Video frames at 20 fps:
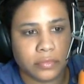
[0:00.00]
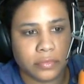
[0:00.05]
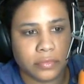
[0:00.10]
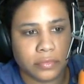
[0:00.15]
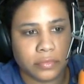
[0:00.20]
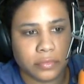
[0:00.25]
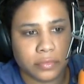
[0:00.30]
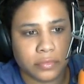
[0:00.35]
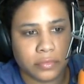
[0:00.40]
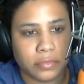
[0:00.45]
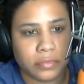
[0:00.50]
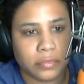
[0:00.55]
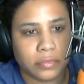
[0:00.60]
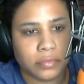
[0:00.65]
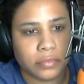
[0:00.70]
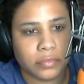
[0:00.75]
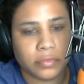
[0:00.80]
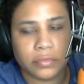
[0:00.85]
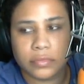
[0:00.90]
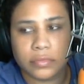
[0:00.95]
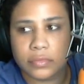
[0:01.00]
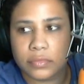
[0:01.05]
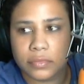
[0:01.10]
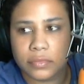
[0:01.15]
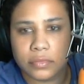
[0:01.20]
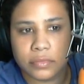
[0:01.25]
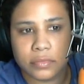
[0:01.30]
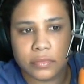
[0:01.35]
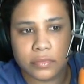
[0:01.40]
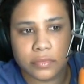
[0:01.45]

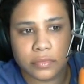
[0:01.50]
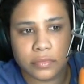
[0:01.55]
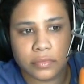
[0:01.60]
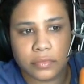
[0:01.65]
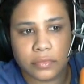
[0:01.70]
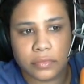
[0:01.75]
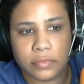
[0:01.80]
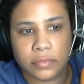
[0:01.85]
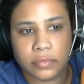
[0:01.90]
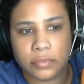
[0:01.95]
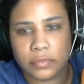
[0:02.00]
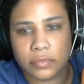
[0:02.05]
The person shown says nothing.